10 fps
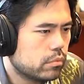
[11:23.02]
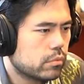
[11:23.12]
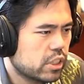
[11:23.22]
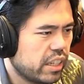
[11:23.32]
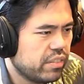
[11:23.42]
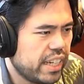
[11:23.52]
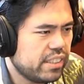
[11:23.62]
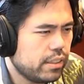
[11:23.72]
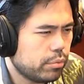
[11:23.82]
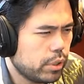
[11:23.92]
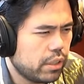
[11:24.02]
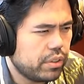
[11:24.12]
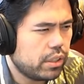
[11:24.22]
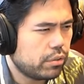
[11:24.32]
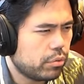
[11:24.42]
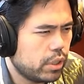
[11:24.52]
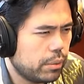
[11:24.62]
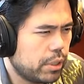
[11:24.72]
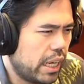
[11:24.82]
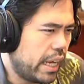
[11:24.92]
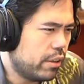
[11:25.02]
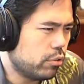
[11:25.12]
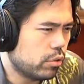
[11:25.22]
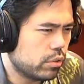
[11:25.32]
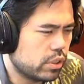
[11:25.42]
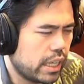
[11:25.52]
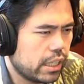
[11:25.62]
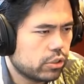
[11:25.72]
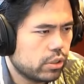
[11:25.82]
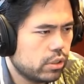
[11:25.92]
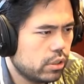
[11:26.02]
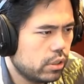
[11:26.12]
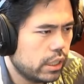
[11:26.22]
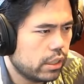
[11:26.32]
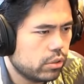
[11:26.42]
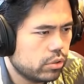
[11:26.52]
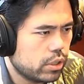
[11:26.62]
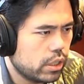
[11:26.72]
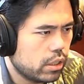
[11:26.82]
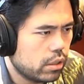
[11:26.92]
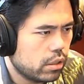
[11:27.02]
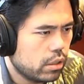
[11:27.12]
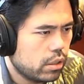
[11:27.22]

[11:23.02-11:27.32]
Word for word: so I have knight c3 I have e3 I mean I, I don't know if this is actually good yeah it goes there